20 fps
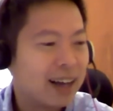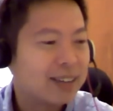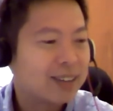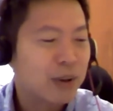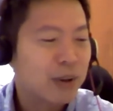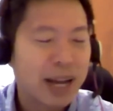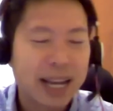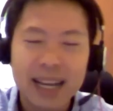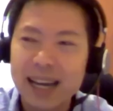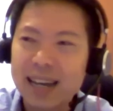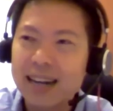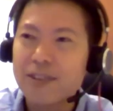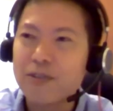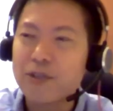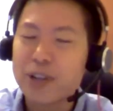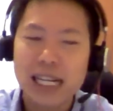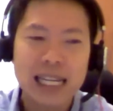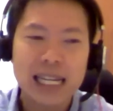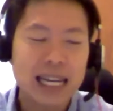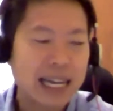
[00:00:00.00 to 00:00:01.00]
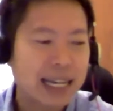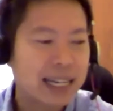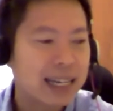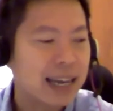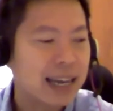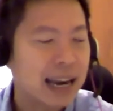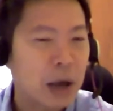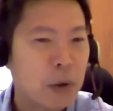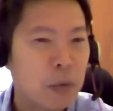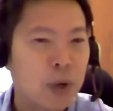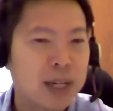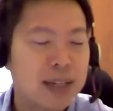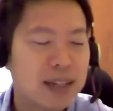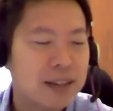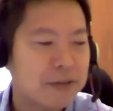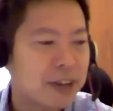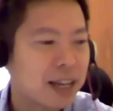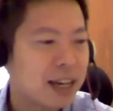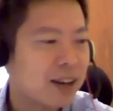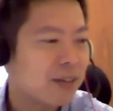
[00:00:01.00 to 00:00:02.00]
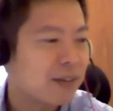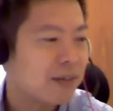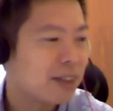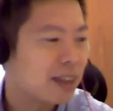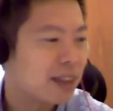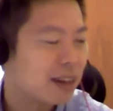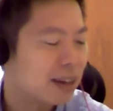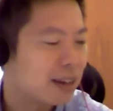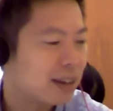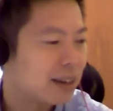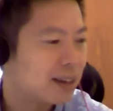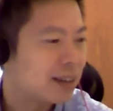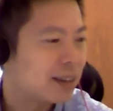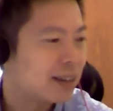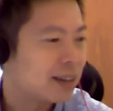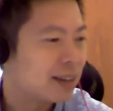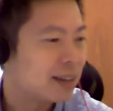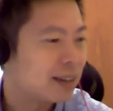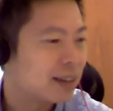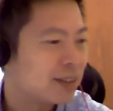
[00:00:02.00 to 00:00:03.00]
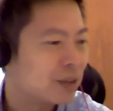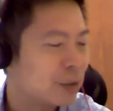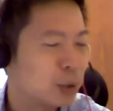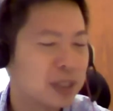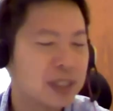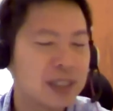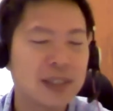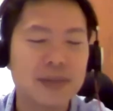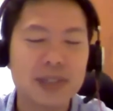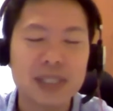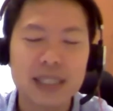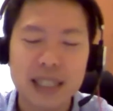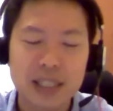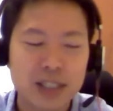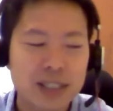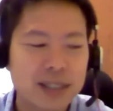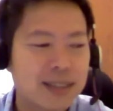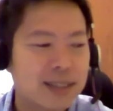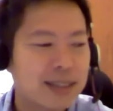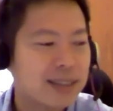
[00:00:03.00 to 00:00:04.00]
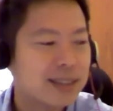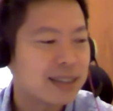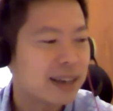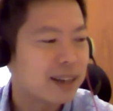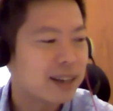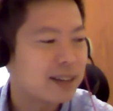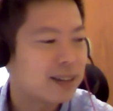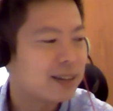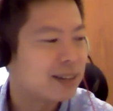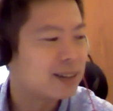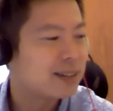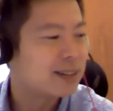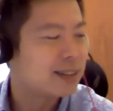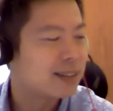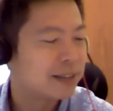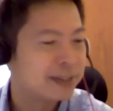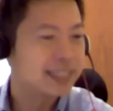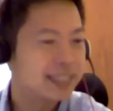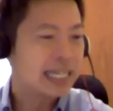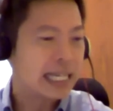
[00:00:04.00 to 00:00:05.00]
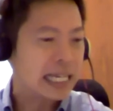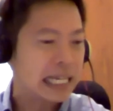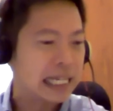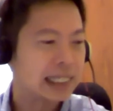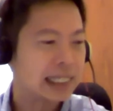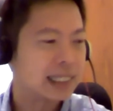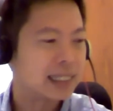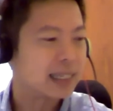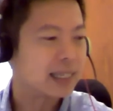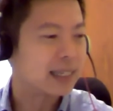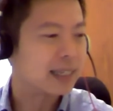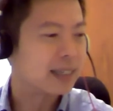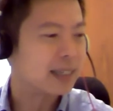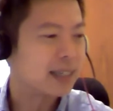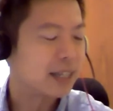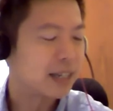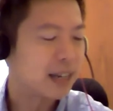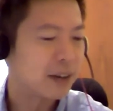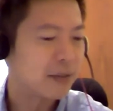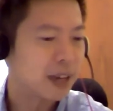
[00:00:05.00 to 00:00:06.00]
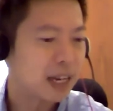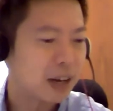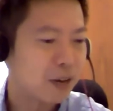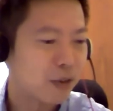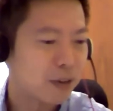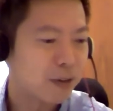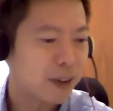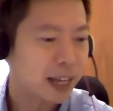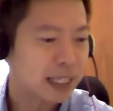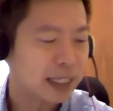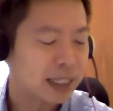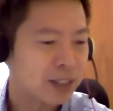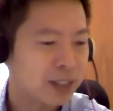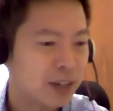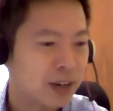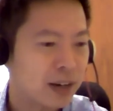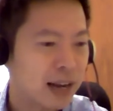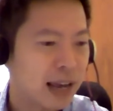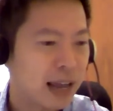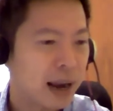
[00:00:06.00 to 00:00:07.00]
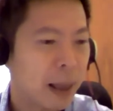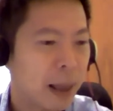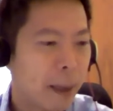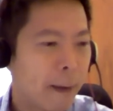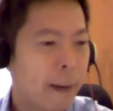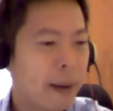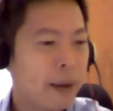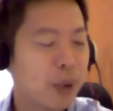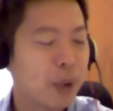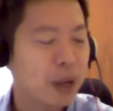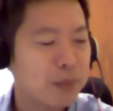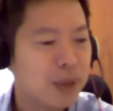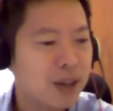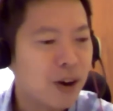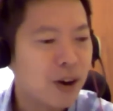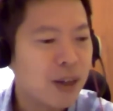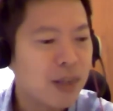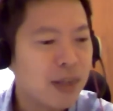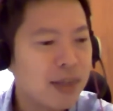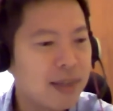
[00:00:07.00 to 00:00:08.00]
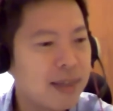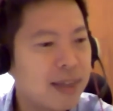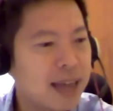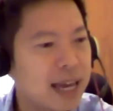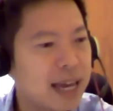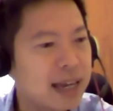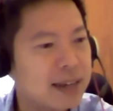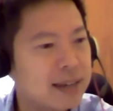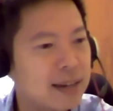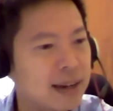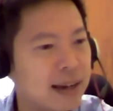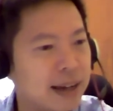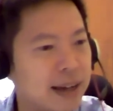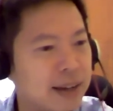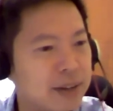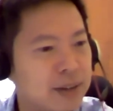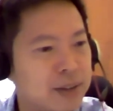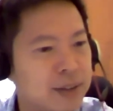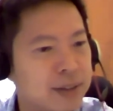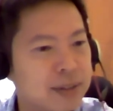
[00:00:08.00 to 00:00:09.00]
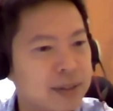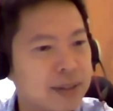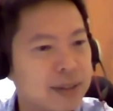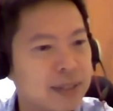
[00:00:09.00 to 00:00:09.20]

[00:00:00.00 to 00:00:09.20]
So I kind of really like that. I wonder if any of the social service agencies that serve seniors here have any reflections on that. But beyond that, I also